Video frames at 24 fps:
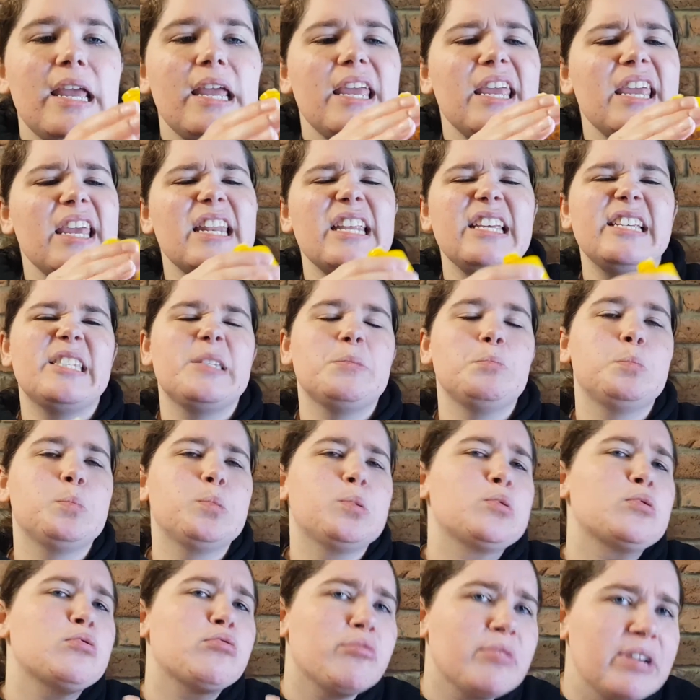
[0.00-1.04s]
it is
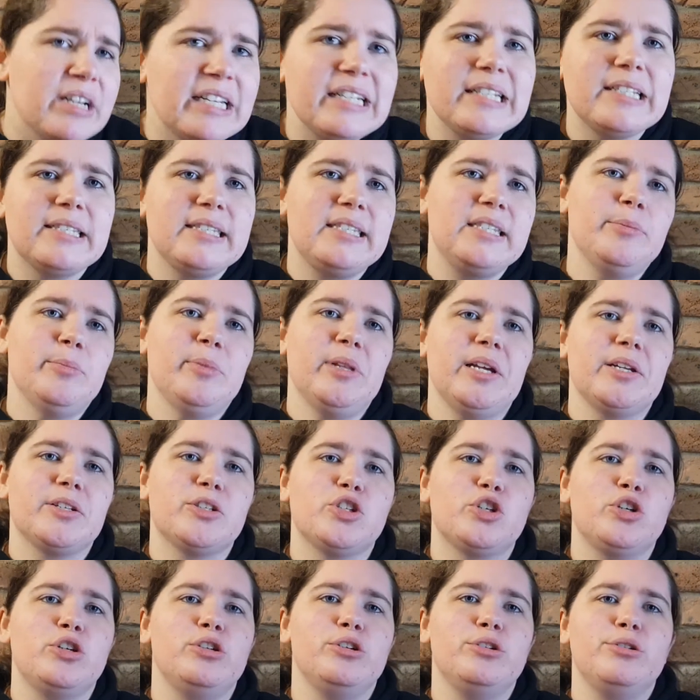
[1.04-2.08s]
pretty similar
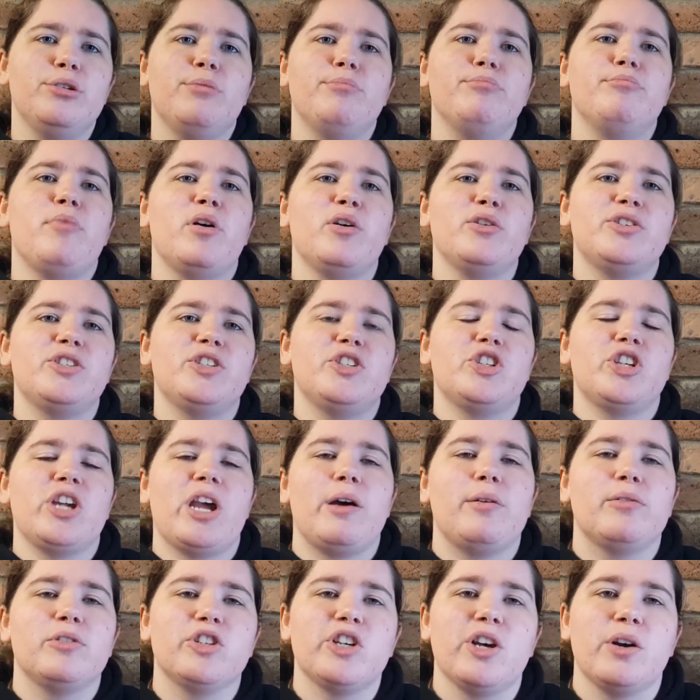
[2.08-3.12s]
to most
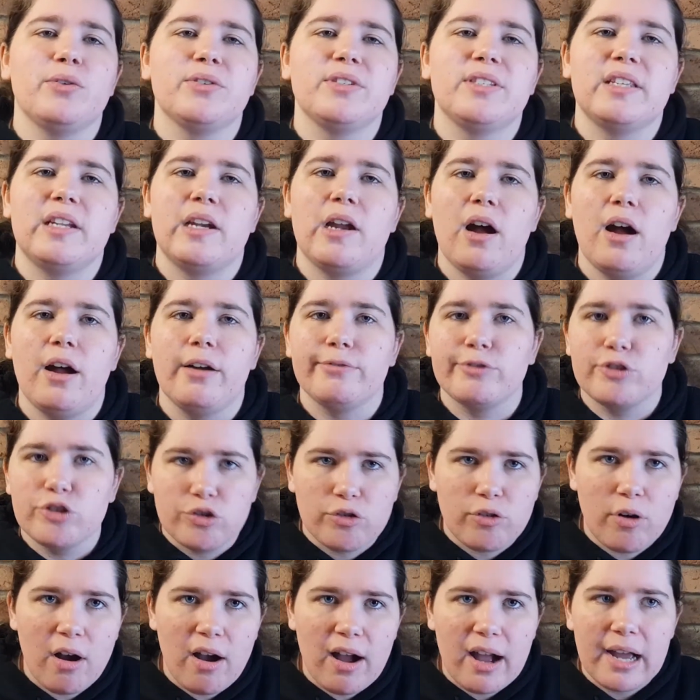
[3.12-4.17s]
shower gels that I've
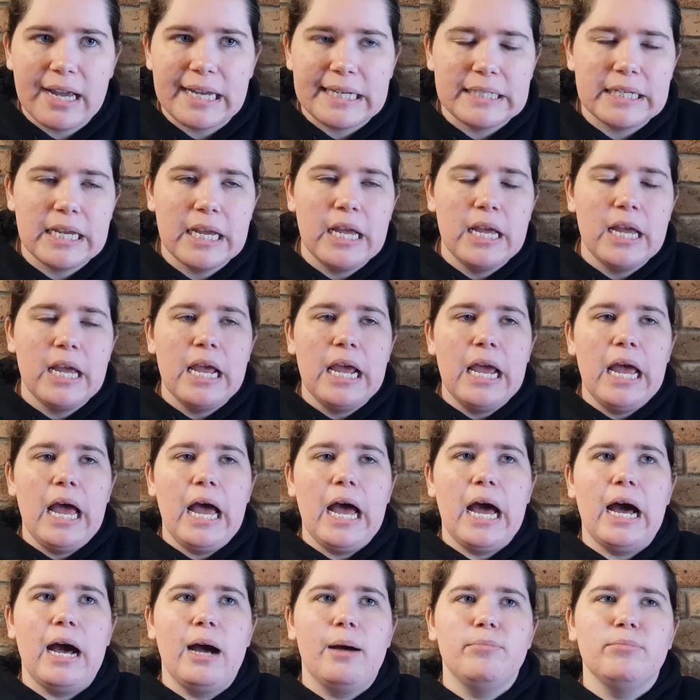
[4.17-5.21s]
tried.
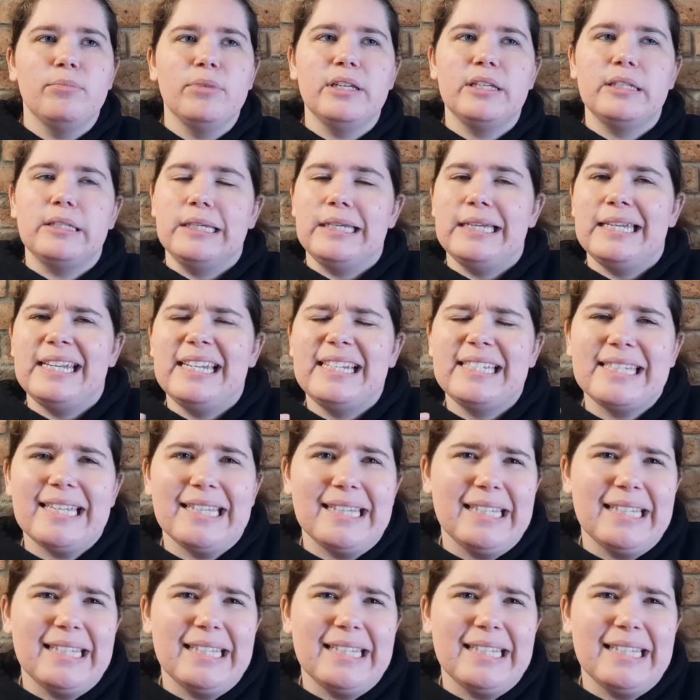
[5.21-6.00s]
It is a